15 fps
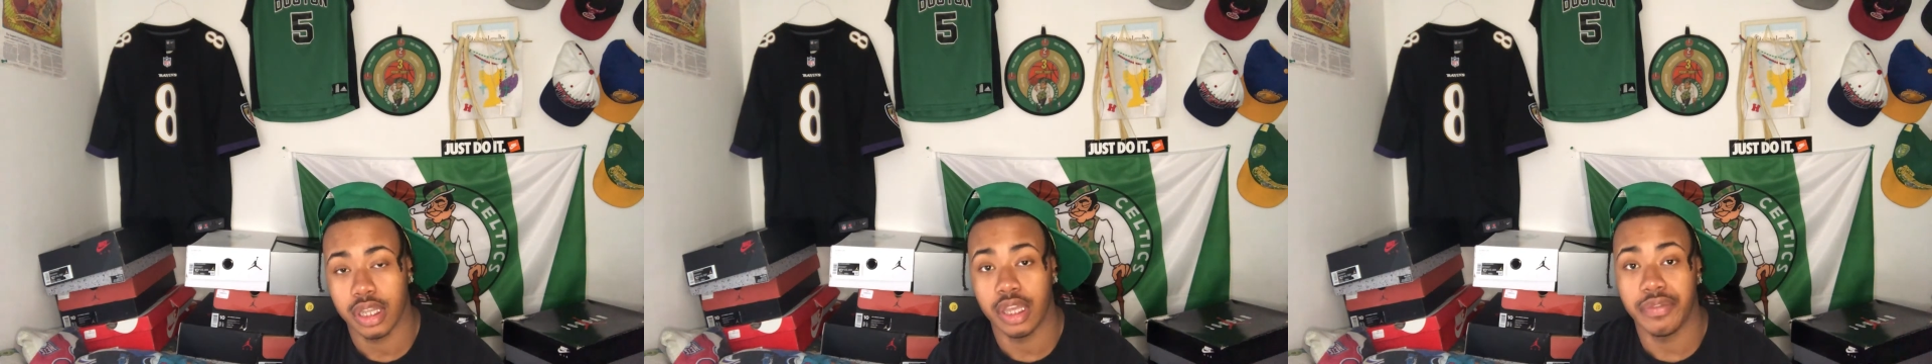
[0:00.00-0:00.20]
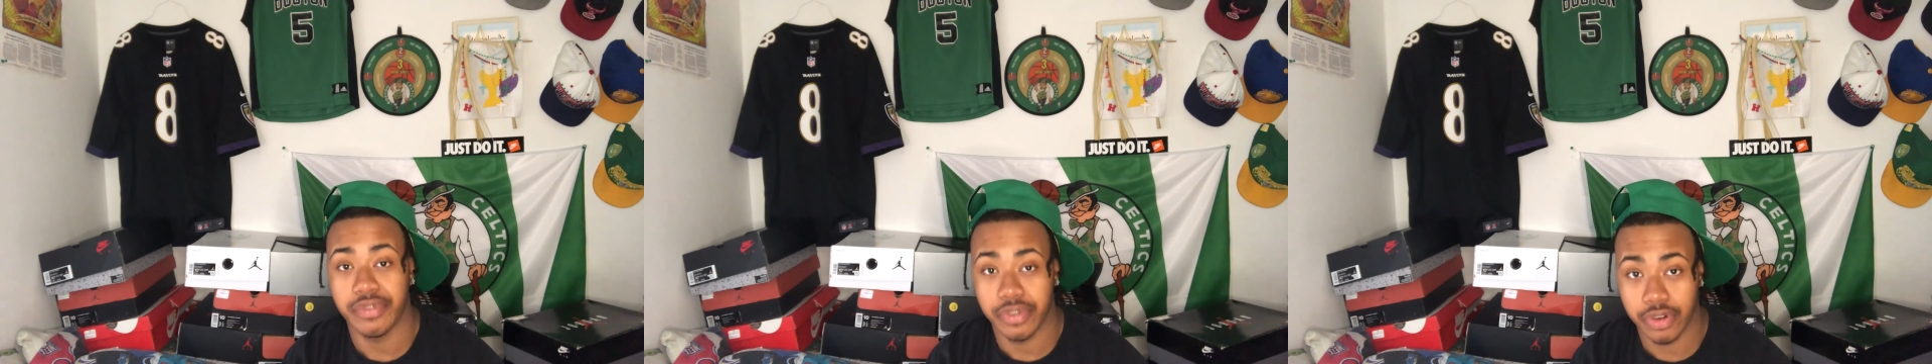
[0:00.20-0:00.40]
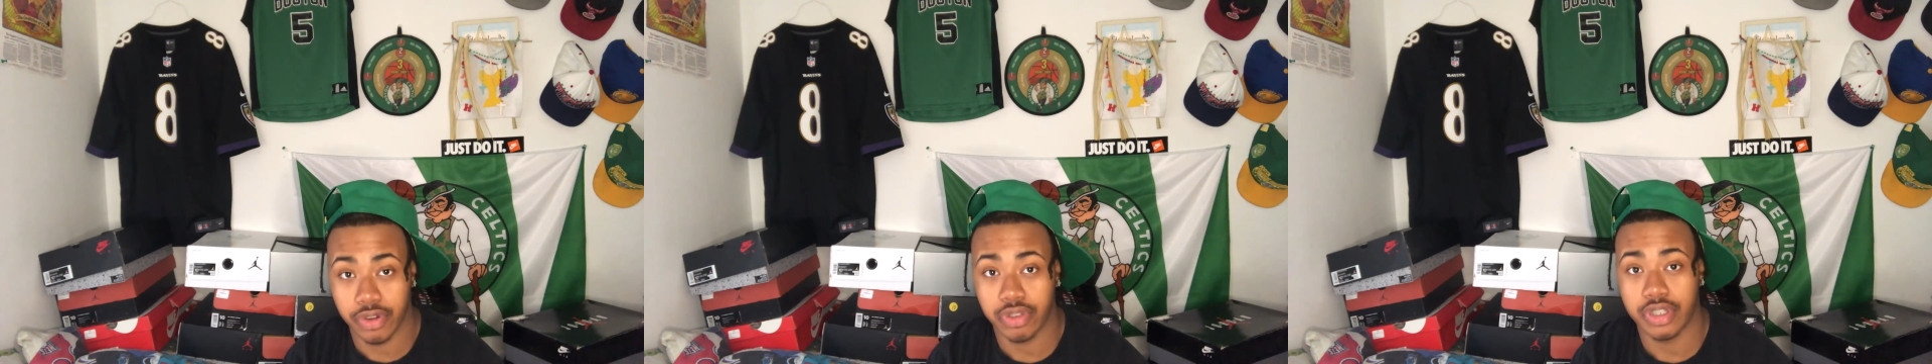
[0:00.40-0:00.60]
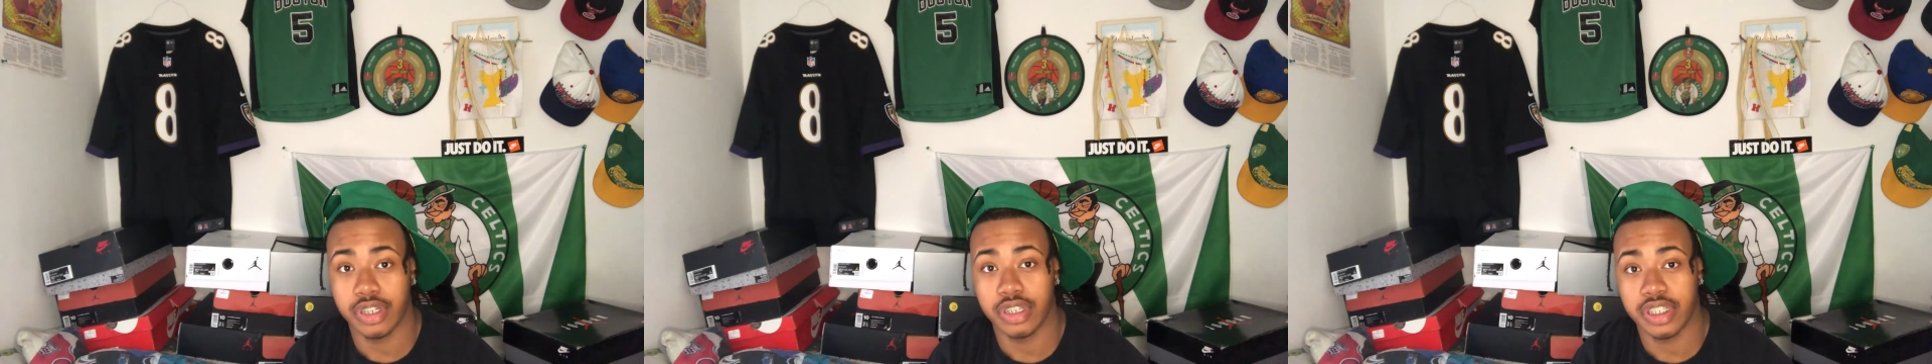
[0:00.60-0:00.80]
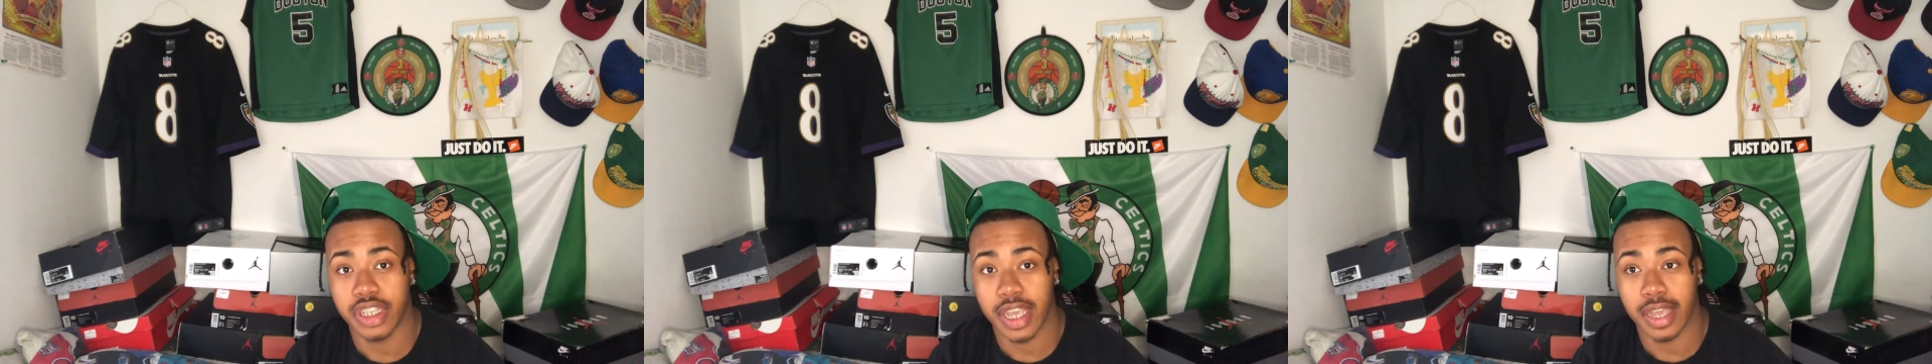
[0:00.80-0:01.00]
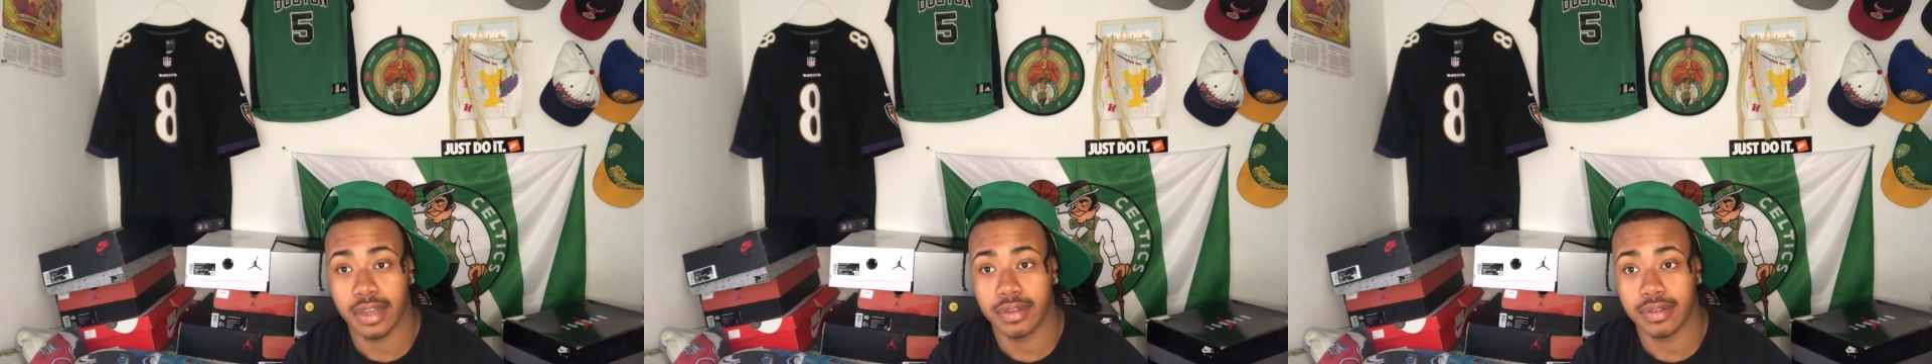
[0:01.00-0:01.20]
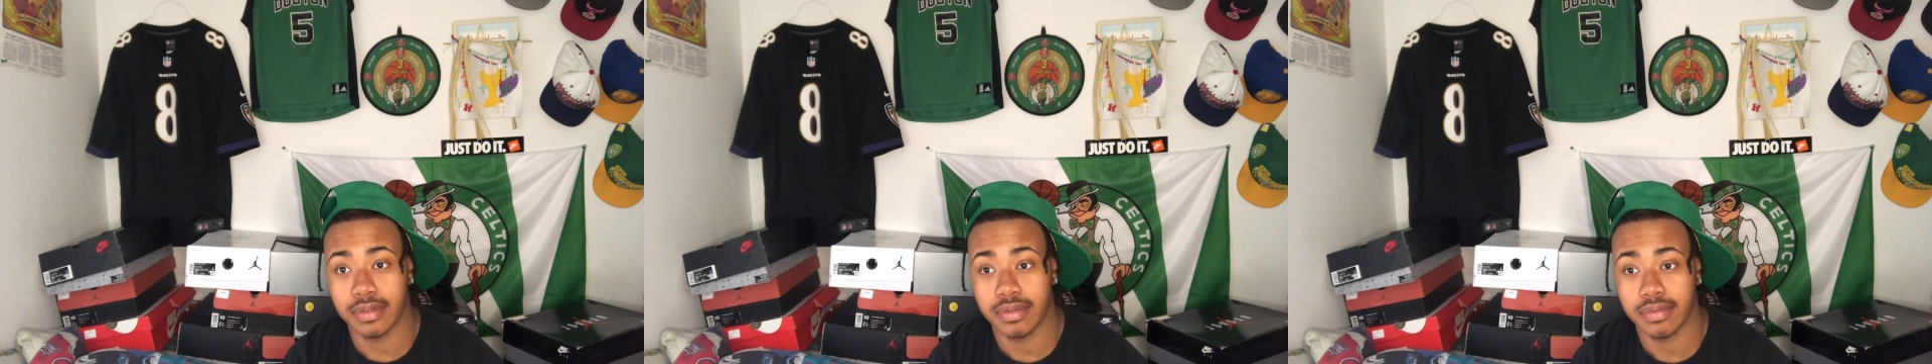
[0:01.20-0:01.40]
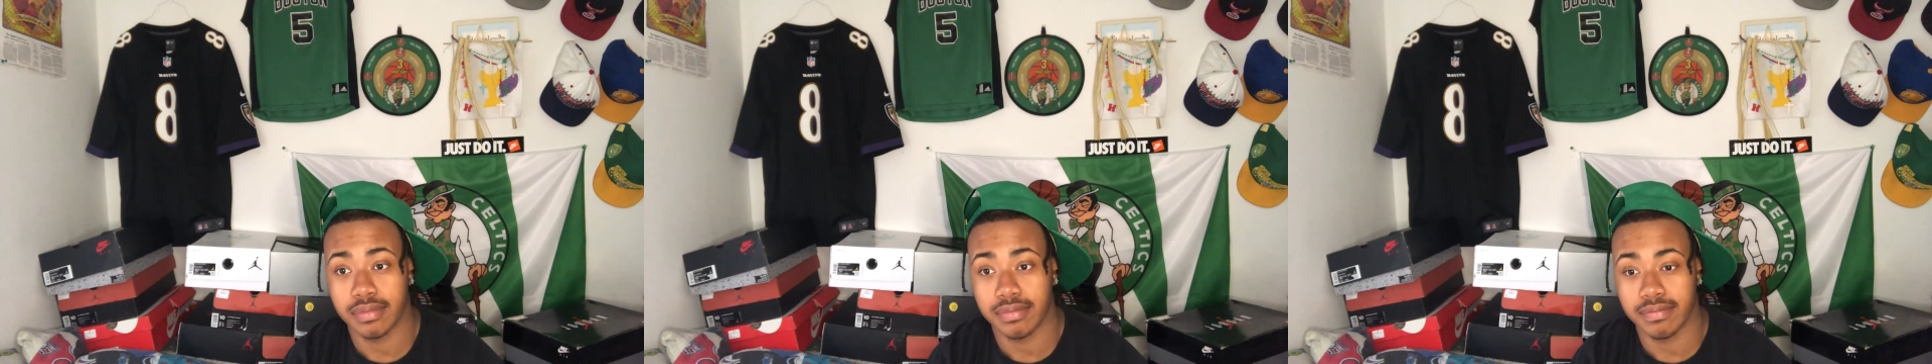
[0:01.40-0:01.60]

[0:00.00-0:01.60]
If you're new to the channel,